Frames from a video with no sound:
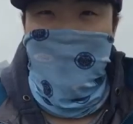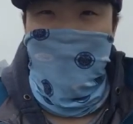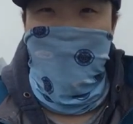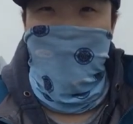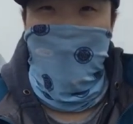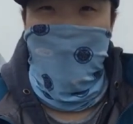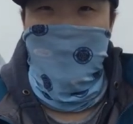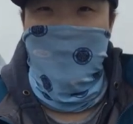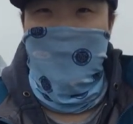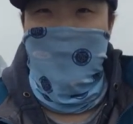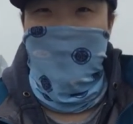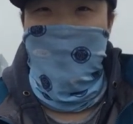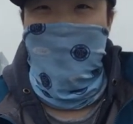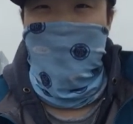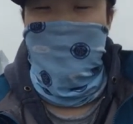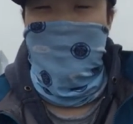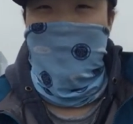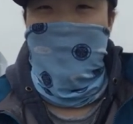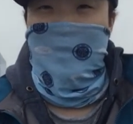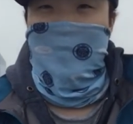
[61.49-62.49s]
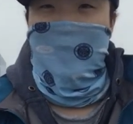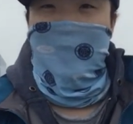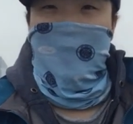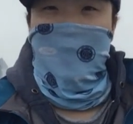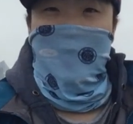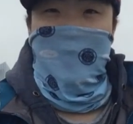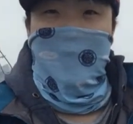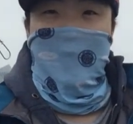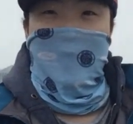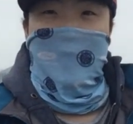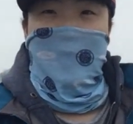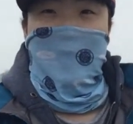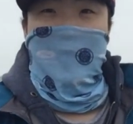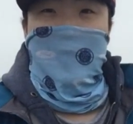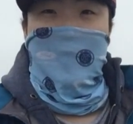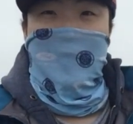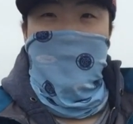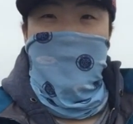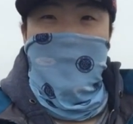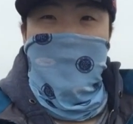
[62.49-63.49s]
So the first thing I'll do is I'll tie on
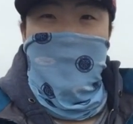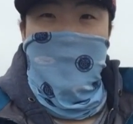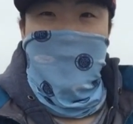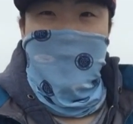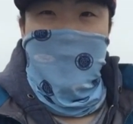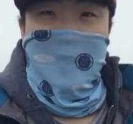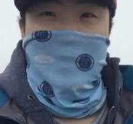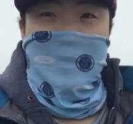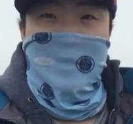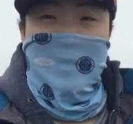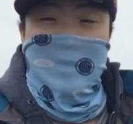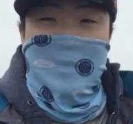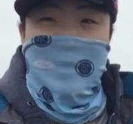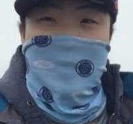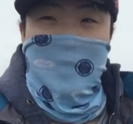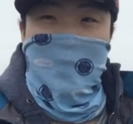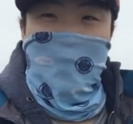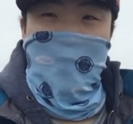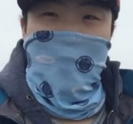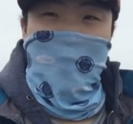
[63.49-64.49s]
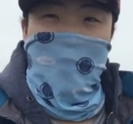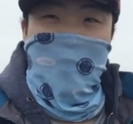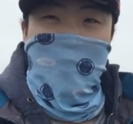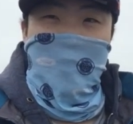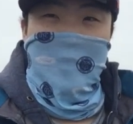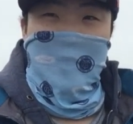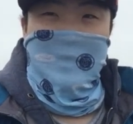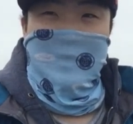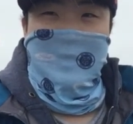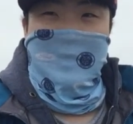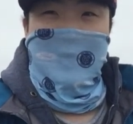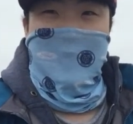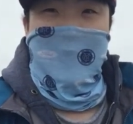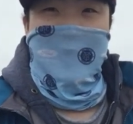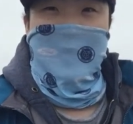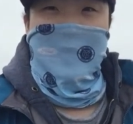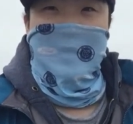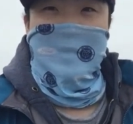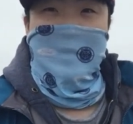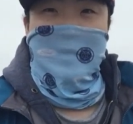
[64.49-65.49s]
a, a sinker, a
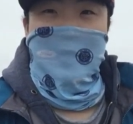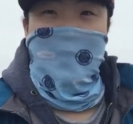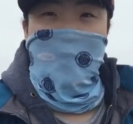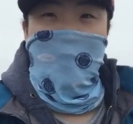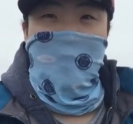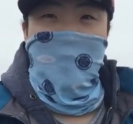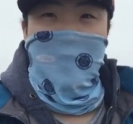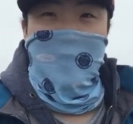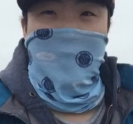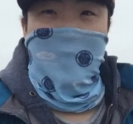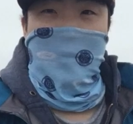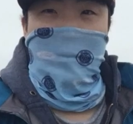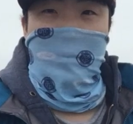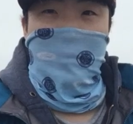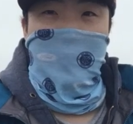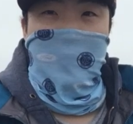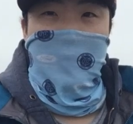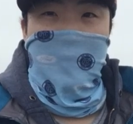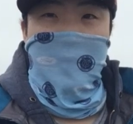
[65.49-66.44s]
sliding sinker clip.